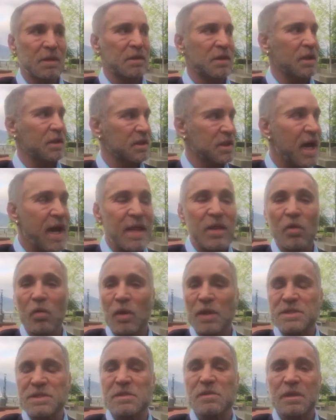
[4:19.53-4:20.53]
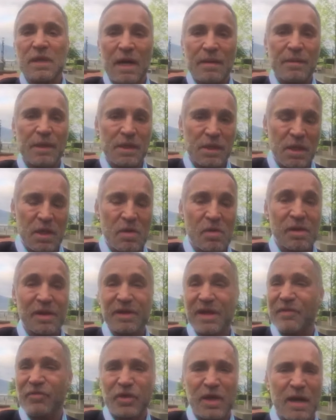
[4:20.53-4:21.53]
that they're the ones who come to you.
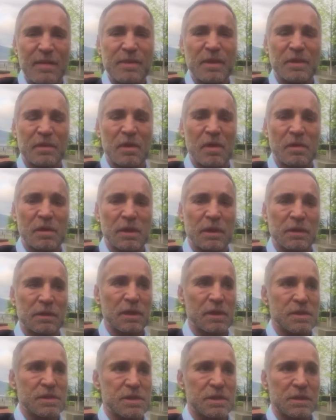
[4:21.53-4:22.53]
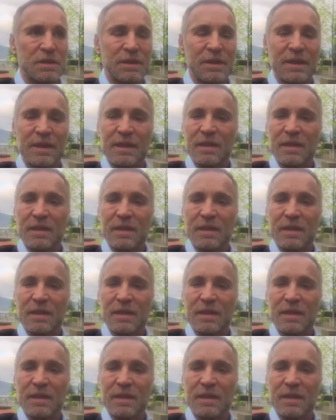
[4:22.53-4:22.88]
They've come to their own conclusion.